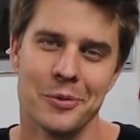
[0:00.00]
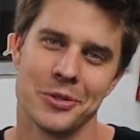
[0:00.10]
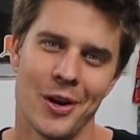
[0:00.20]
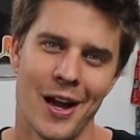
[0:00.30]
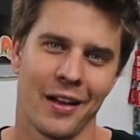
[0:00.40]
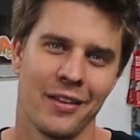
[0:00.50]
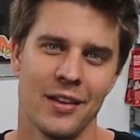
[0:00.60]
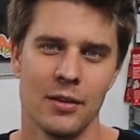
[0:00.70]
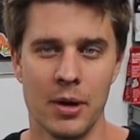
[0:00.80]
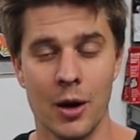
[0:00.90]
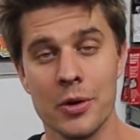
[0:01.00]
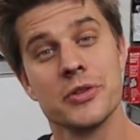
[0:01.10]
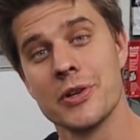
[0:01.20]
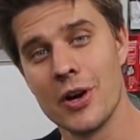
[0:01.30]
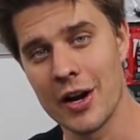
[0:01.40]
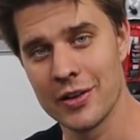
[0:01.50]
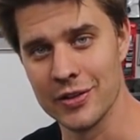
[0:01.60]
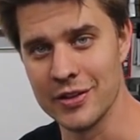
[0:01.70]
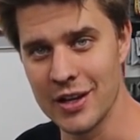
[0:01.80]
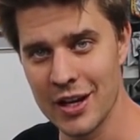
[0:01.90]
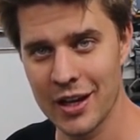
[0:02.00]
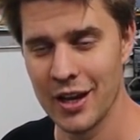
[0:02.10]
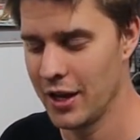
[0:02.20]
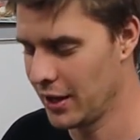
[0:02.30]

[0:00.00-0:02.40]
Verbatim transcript: It was cracked, but it wasn't cracked on the deck.